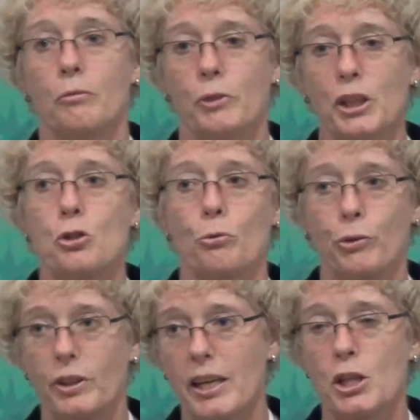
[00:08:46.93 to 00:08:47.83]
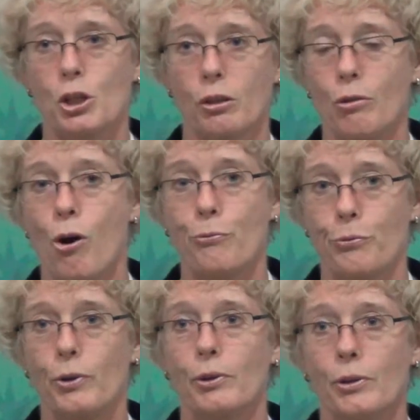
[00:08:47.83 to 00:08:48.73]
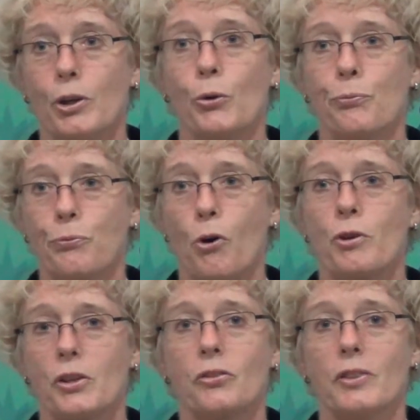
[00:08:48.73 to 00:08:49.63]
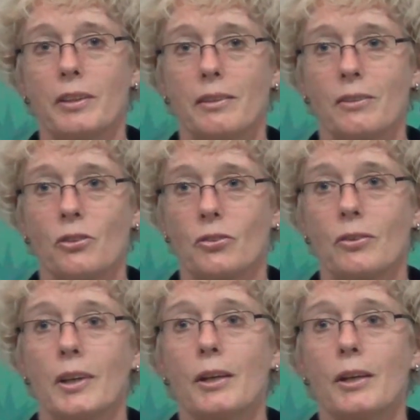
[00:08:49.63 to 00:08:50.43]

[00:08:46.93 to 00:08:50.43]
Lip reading: rejuvenation of a forest that is